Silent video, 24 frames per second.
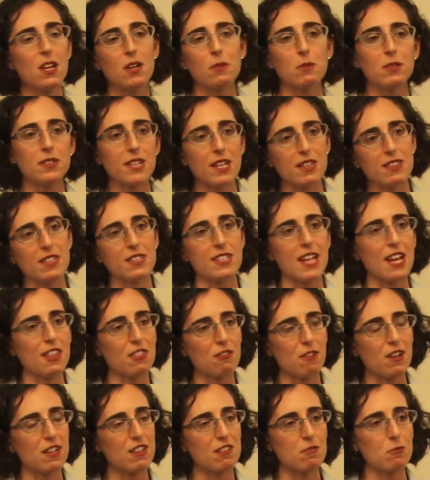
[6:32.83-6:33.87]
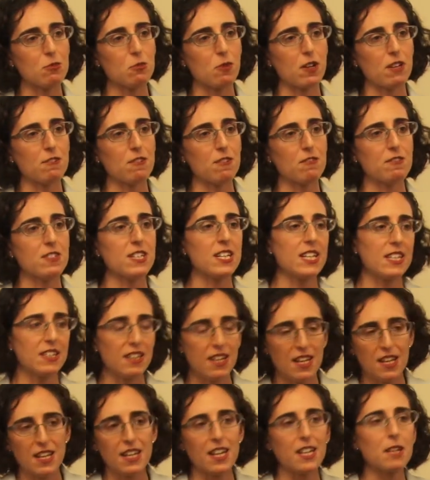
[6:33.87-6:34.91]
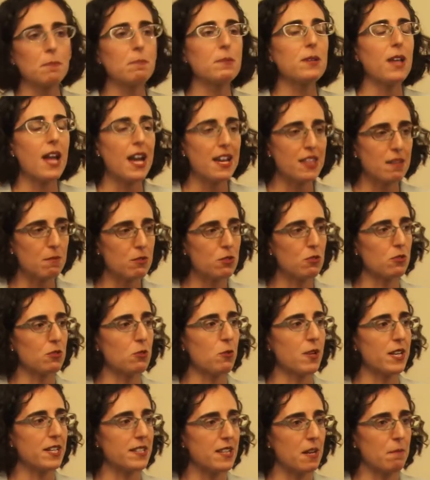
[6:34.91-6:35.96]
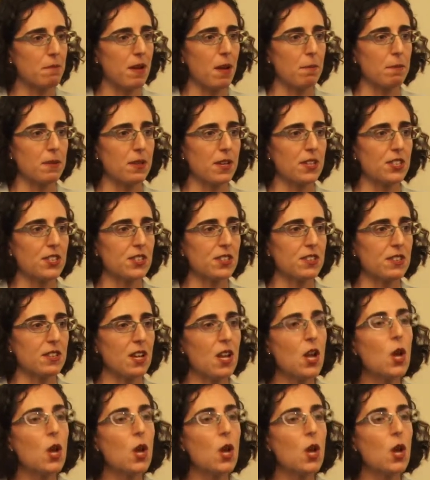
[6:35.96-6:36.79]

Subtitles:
We'll take the death rates from 2015 and apply them to a 2010 population.